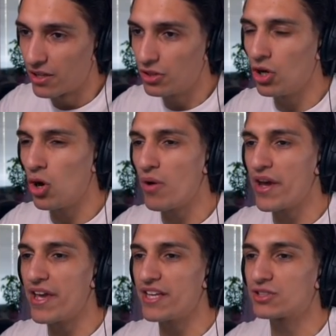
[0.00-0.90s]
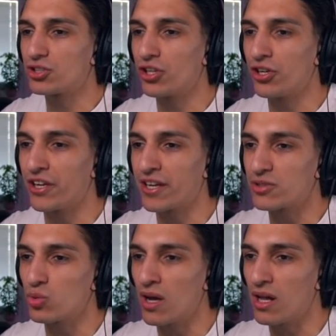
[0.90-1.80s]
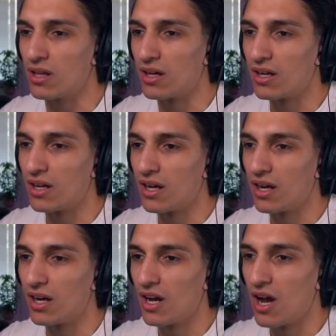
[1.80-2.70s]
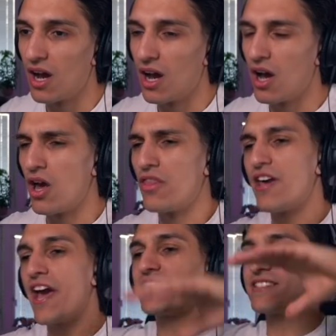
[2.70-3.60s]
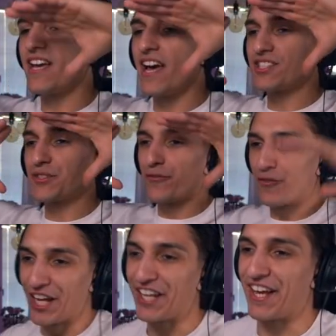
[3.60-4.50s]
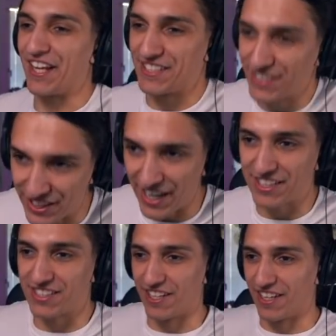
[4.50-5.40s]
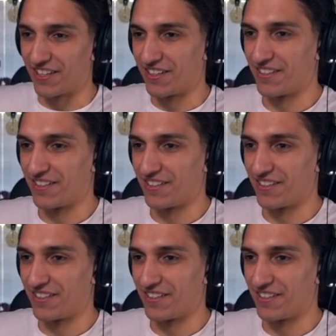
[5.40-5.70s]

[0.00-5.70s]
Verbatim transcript: No way, he's turning as well. This is freaking sexy.